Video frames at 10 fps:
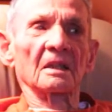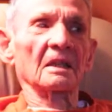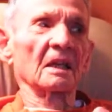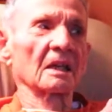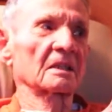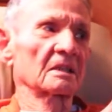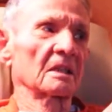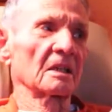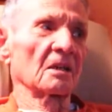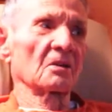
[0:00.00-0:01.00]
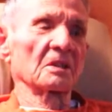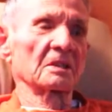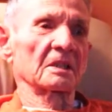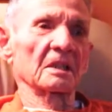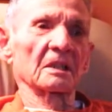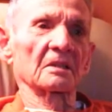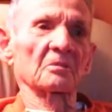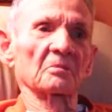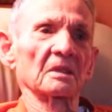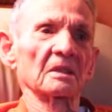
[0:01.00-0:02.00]
And I could get on these kids
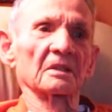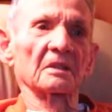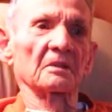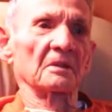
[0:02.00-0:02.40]
and be the